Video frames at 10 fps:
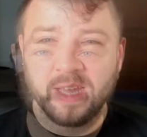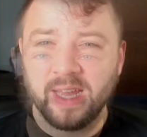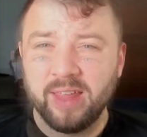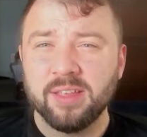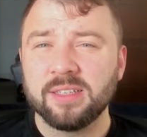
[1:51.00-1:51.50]

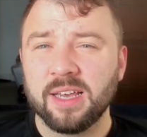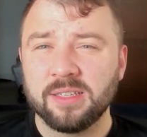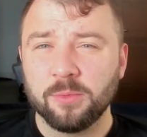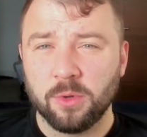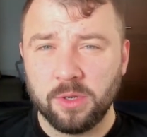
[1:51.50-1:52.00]
In this case,
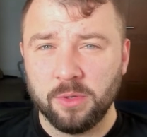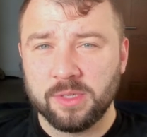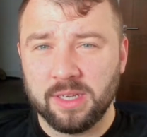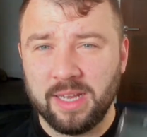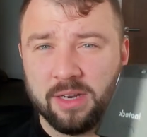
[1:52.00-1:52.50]
I'm going to use
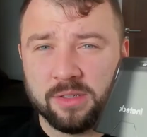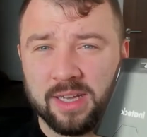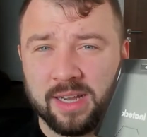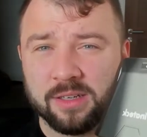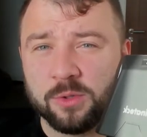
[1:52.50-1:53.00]
an
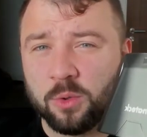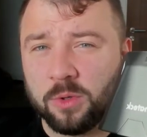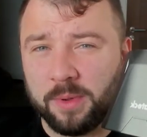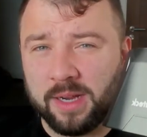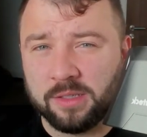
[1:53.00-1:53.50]
Inateck dual
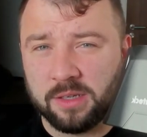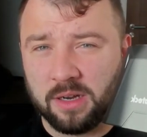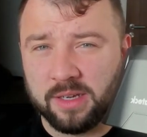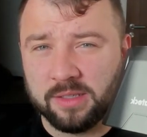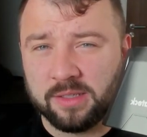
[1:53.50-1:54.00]
bay
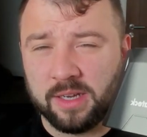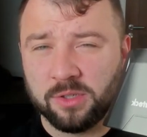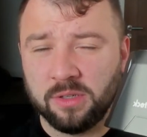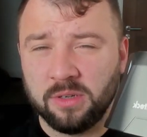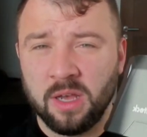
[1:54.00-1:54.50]
docking
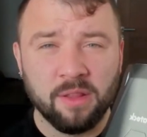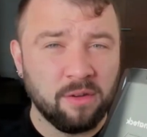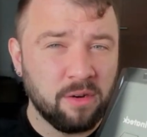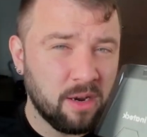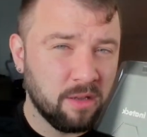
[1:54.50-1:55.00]
station.
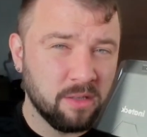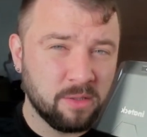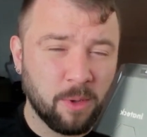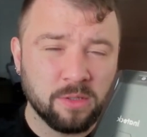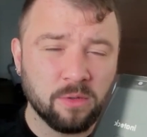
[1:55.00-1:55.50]
They're not a
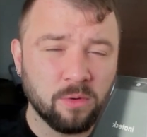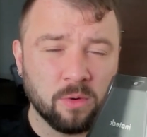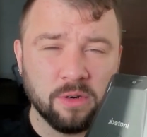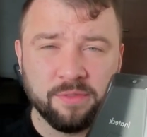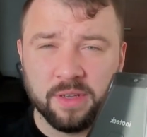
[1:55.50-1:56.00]
sponsor
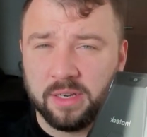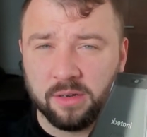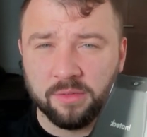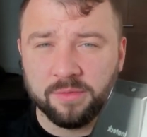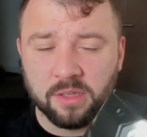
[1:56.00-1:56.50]
or affiliate
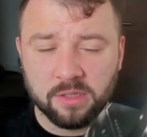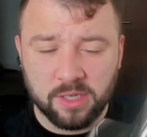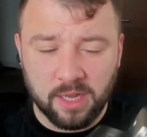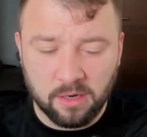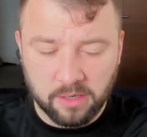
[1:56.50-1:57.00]
of the
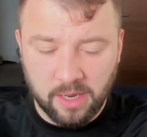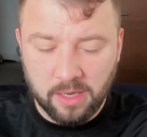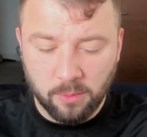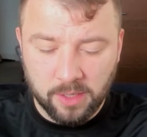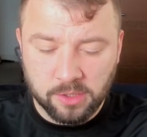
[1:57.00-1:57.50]
channel in any
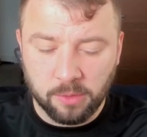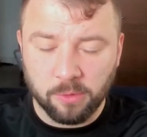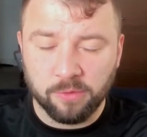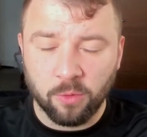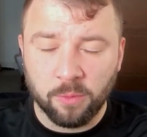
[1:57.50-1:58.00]
way, shape or
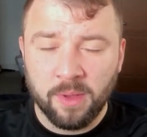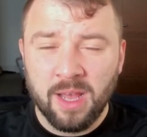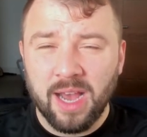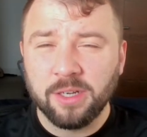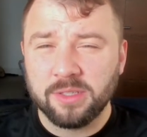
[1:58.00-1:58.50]
form.
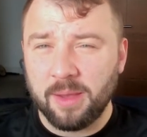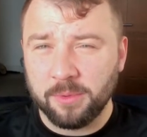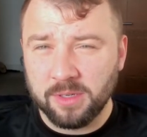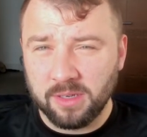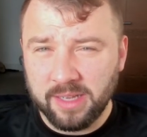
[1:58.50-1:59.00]
I just
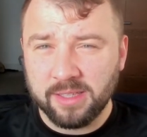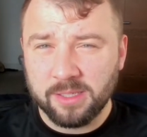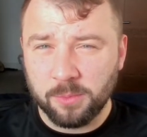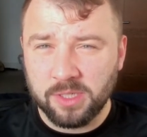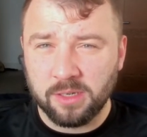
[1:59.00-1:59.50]
happen to like this
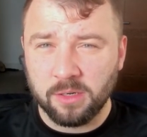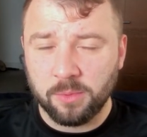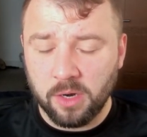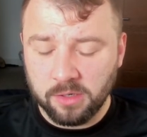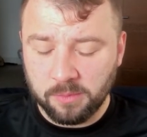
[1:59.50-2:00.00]
particular
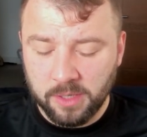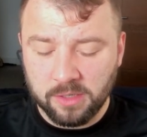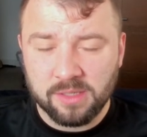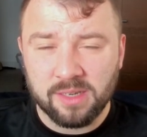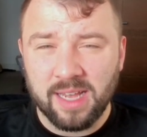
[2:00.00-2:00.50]
product
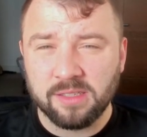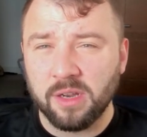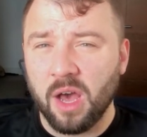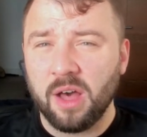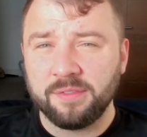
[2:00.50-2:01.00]
because it has an
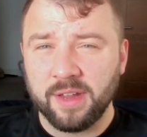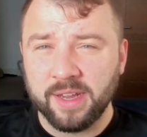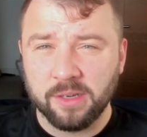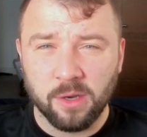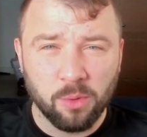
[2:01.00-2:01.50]

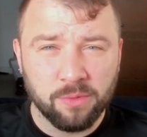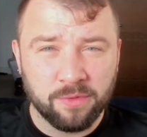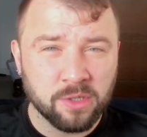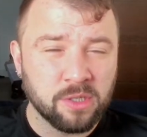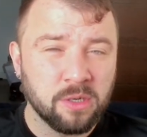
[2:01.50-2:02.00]
offline clone
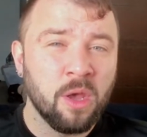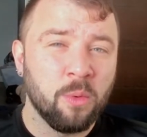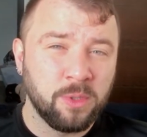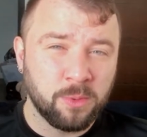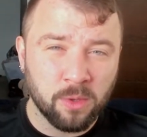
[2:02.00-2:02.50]
function,
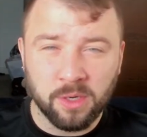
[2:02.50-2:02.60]
which we're going to